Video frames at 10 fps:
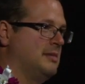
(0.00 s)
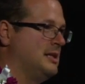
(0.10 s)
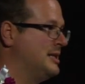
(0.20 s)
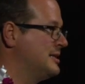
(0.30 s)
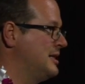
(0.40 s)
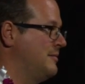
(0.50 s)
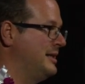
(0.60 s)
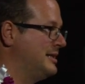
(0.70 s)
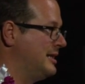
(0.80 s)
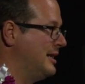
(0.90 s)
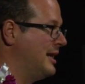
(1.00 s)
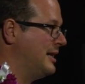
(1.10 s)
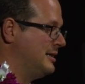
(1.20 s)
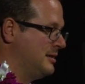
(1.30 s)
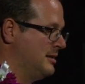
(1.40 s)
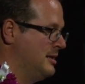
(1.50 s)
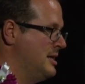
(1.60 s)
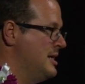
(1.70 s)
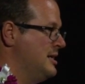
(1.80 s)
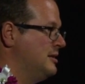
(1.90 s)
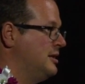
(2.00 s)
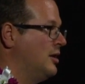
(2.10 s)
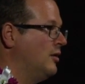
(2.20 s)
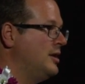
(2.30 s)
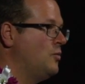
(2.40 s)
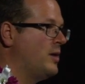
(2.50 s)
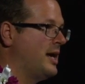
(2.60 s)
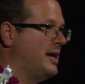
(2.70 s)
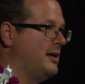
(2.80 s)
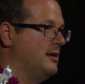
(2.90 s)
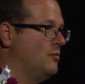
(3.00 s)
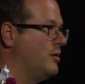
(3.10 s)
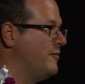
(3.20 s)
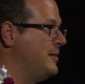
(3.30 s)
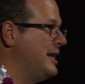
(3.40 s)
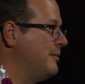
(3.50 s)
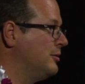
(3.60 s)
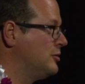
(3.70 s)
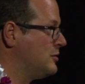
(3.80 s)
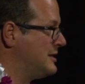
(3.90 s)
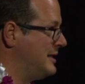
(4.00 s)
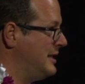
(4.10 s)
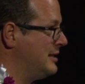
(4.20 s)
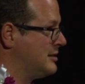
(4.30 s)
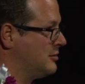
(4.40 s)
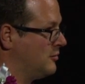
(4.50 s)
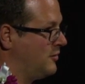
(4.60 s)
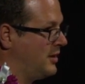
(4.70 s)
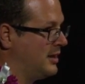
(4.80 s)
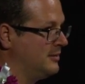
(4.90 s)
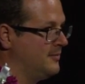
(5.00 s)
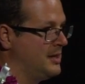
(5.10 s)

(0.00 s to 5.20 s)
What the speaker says: It doesn't emit any light. The only way we've been able to see it so far